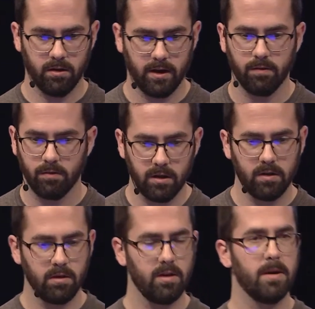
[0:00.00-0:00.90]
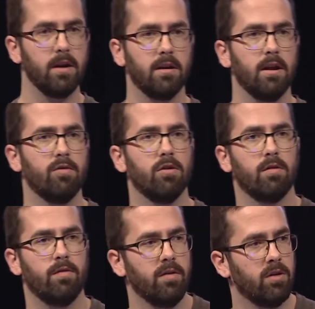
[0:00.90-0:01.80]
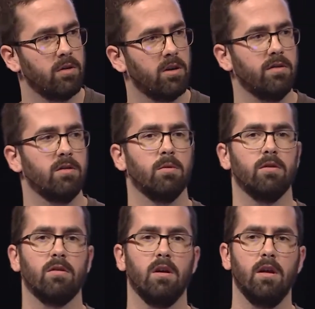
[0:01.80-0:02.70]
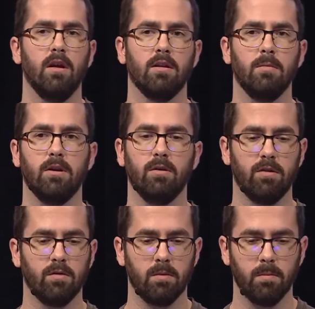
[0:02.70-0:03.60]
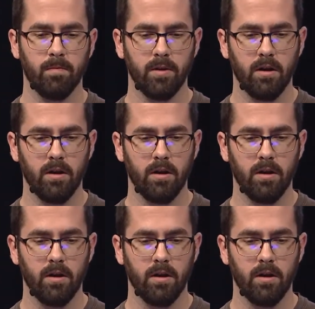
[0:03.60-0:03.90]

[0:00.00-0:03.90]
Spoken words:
Like really, really big. They have over 500 customers that make use of them.